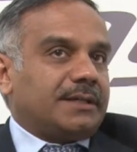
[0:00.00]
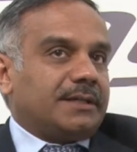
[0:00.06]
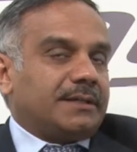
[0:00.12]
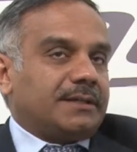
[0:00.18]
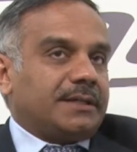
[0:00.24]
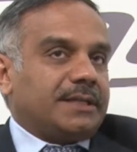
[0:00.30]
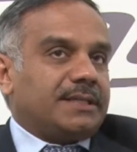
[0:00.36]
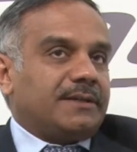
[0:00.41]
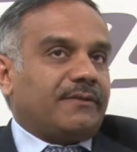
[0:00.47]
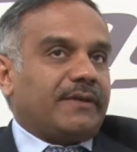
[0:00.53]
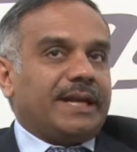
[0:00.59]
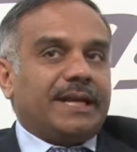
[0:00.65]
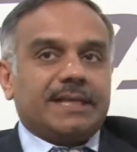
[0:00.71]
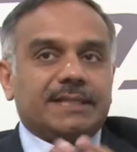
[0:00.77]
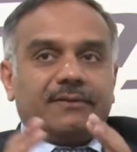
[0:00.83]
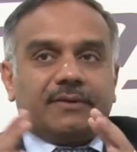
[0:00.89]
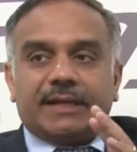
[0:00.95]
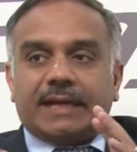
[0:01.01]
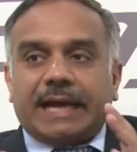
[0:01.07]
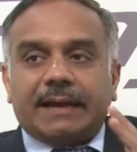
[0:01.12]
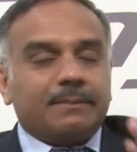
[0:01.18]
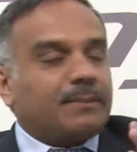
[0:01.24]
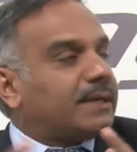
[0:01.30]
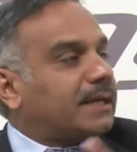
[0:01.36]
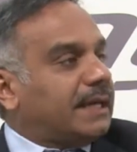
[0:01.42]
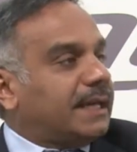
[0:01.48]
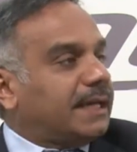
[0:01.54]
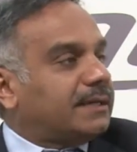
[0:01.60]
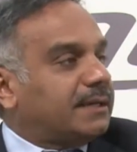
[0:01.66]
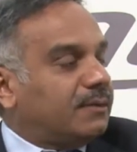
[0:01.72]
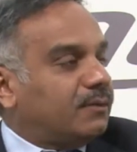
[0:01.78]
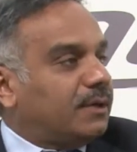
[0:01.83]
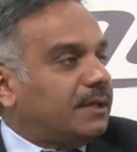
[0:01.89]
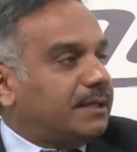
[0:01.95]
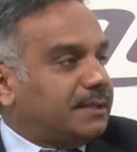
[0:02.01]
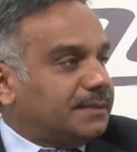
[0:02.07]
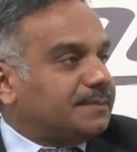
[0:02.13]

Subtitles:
is defined as a very hyper-connected world.